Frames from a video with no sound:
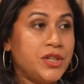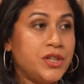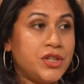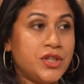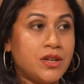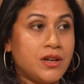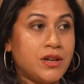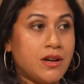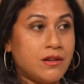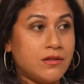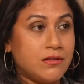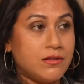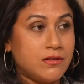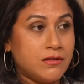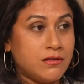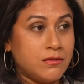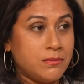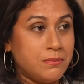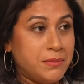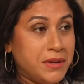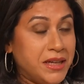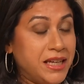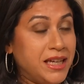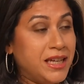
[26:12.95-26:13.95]
reaching out
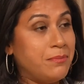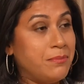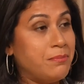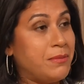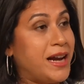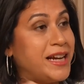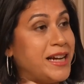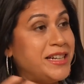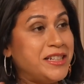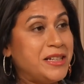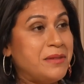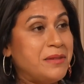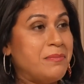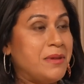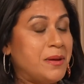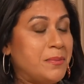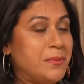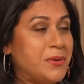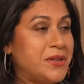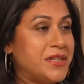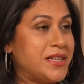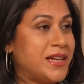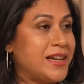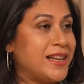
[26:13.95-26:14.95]
to me, my team
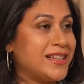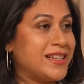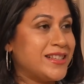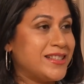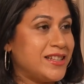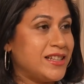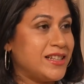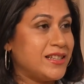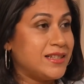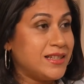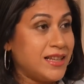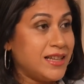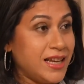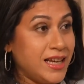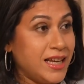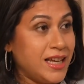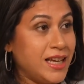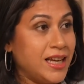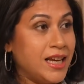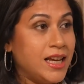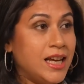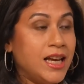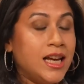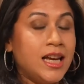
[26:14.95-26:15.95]
members at
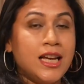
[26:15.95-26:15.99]
XDC.